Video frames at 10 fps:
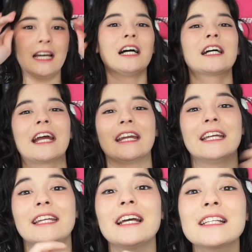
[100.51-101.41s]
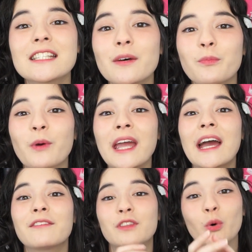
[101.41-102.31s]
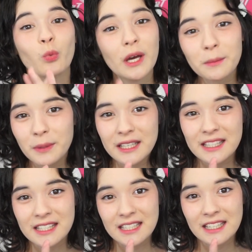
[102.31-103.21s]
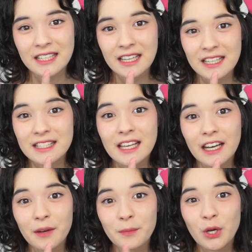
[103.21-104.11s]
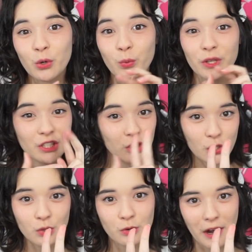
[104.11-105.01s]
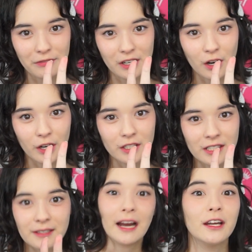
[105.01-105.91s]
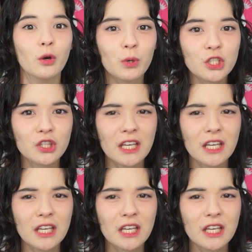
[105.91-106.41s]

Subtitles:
Alright, next up we have the 1 PC setup with 2 graphic cards. I know what you're